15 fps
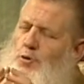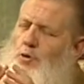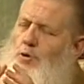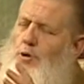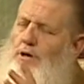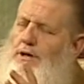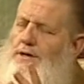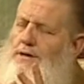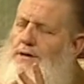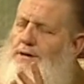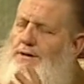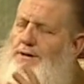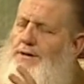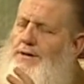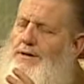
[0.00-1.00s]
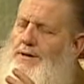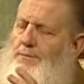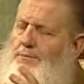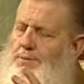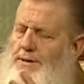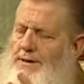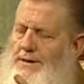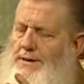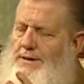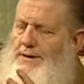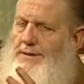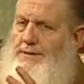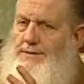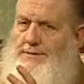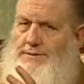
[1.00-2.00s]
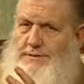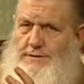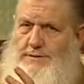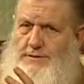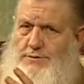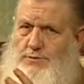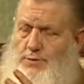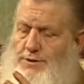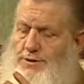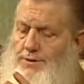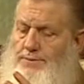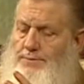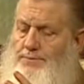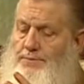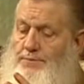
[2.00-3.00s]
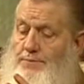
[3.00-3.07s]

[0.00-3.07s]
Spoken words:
totally, completely to His will.